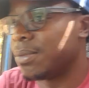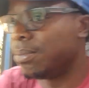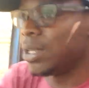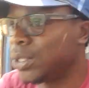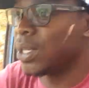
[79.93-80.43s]

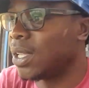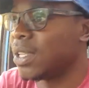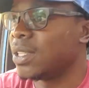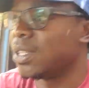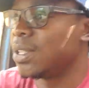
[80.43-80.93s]
make sure
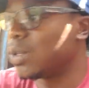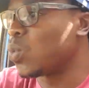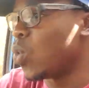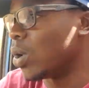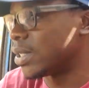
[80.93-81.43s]
that
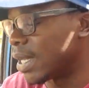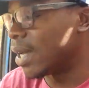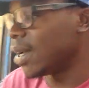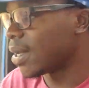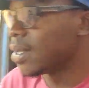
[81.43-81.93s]

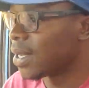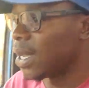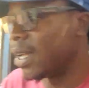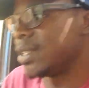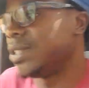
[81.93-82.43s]
water,
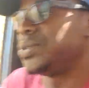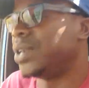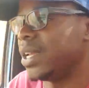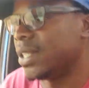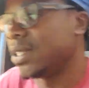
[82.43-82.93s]
as it
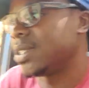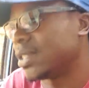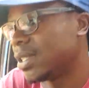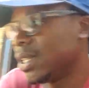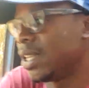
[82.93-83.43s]
rains,
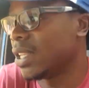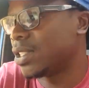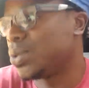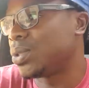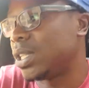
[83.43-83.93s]
gets
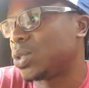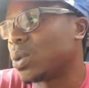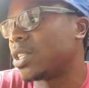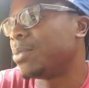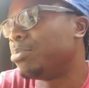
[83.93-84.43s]
to
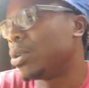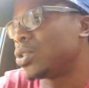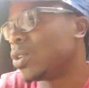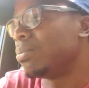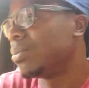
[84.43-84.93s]
settle at the
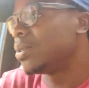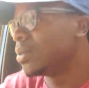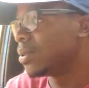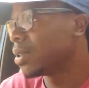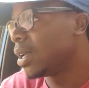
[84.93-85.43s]
bottom
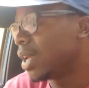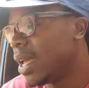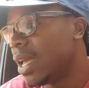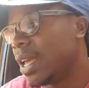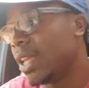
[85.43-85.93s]

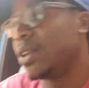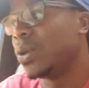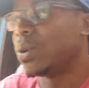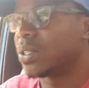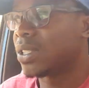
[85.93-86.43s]
and
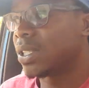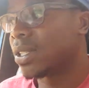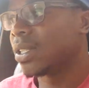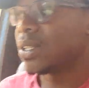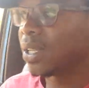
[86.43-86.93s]
not
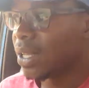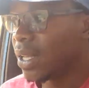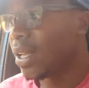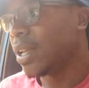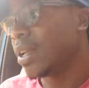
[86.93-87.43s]

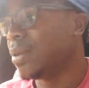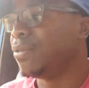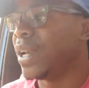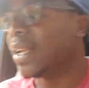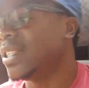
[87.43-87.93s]

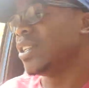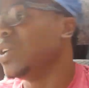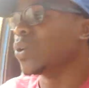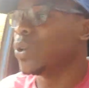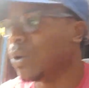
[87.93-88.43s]
flooding
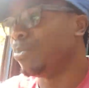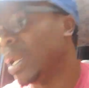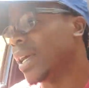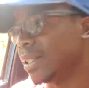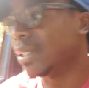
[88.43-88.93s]
your
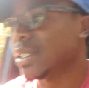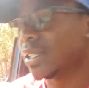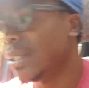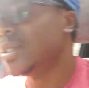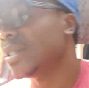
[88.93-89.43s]
plants.
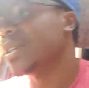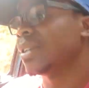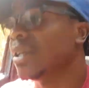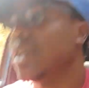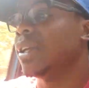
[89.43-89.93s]

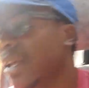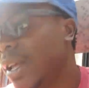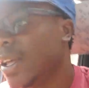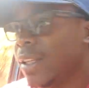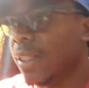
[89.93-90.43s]

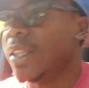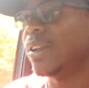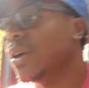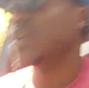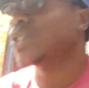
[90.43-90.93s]

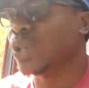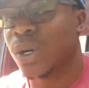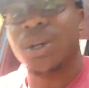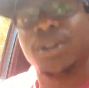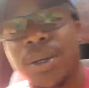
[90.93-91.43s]
Then also,